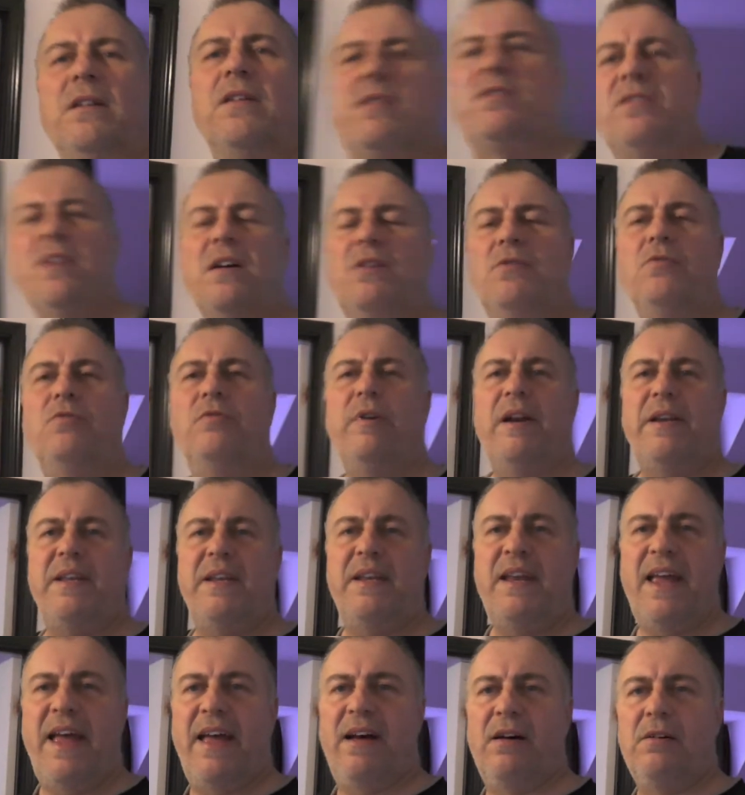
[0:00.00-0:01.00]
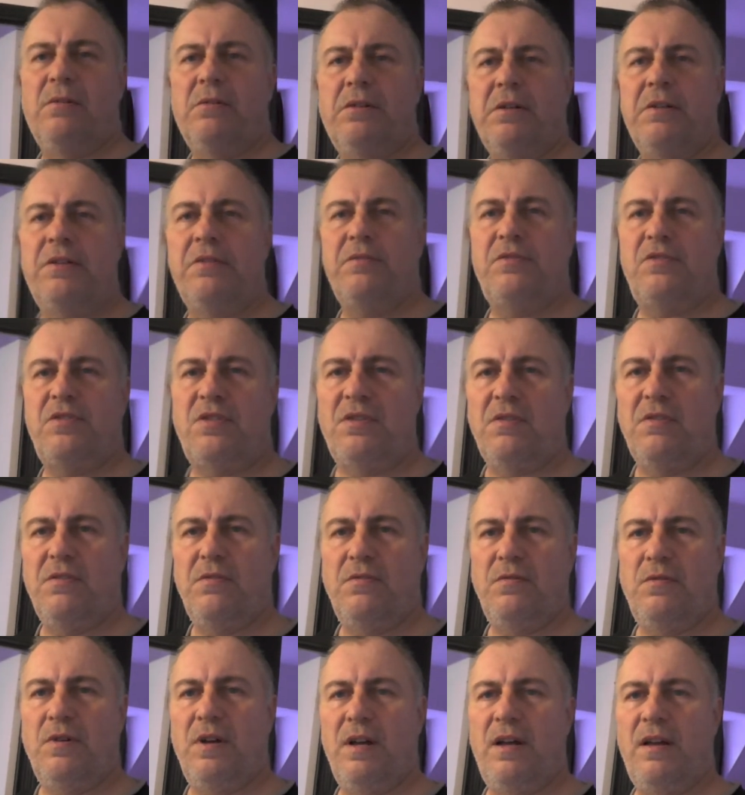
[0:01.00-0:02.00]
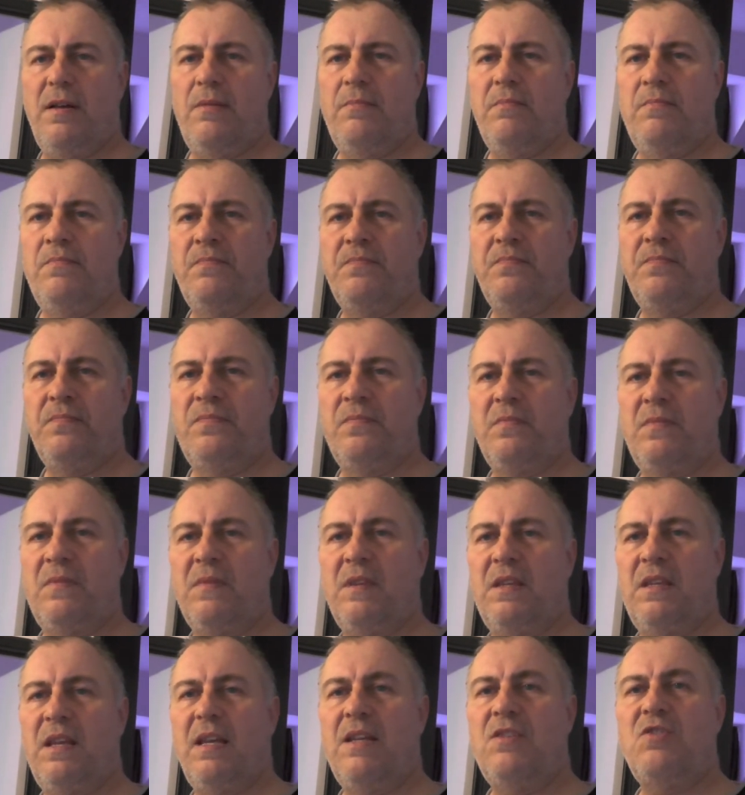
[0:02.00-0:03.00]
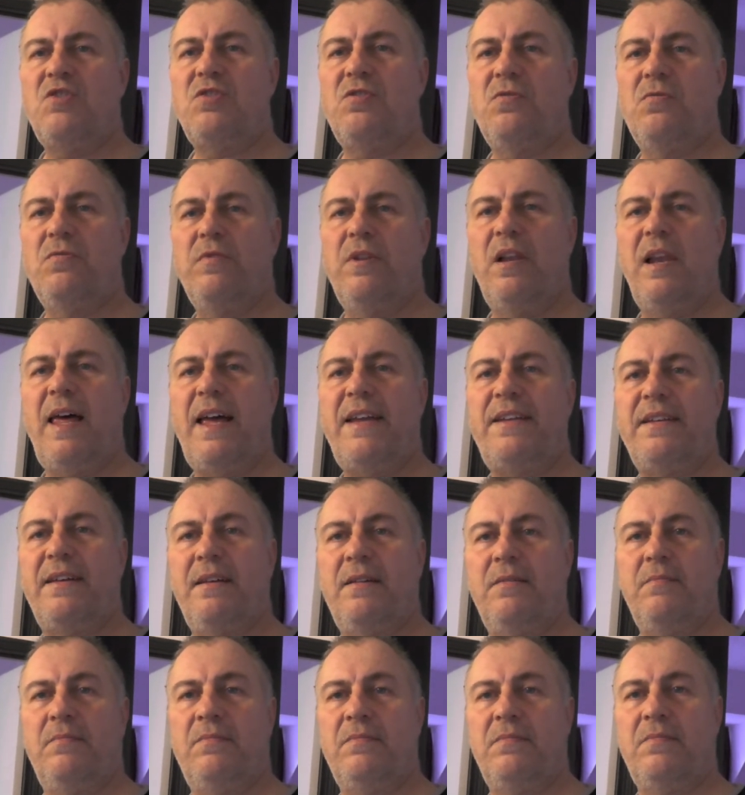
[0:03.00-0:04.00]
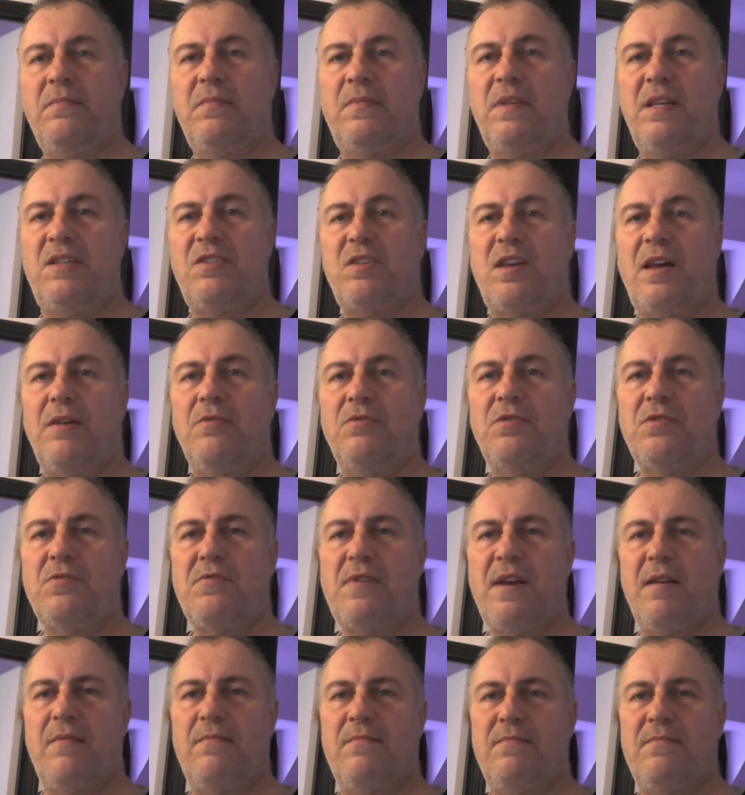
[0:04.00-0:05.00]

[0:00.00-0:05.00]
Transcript: So we're ready now to install the ladder. Let's go to it.